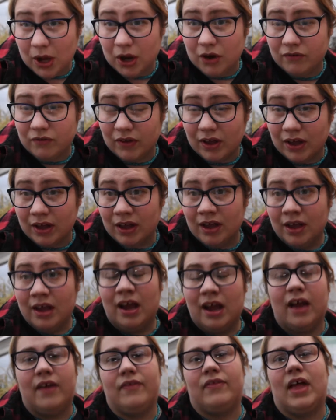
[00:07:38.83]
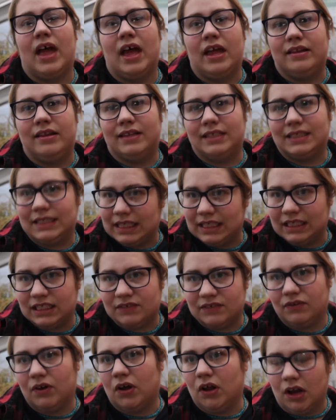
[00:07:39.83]
over and then the
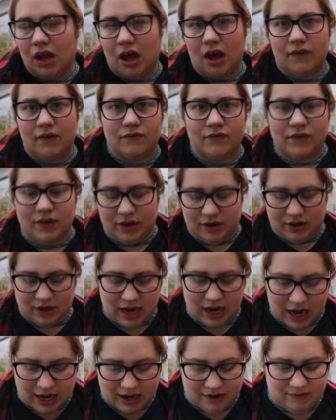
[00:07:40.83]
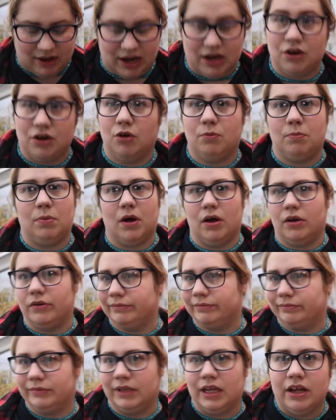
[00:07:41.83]
seeds fall off and kind of end up
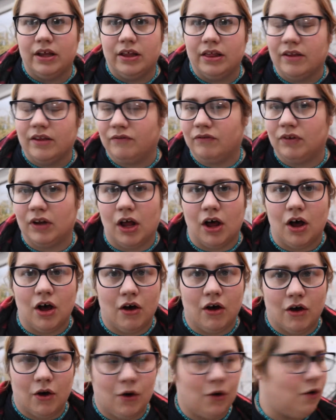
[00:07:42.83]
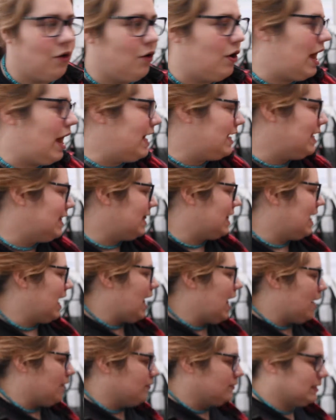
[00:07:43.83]
on the floor or
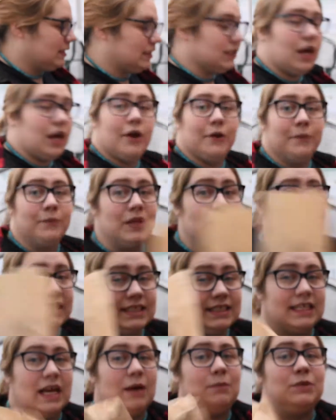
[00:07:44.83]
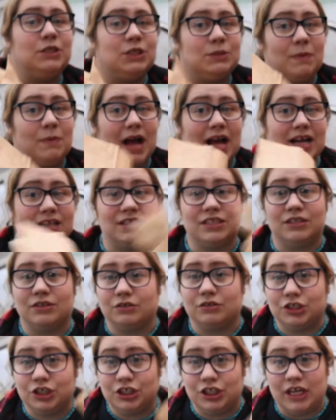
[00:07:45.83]
anything else. So sandwich bags,
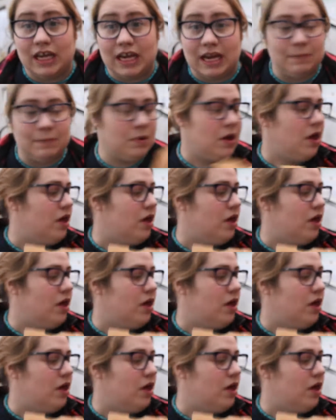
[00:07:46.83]
they're cheap,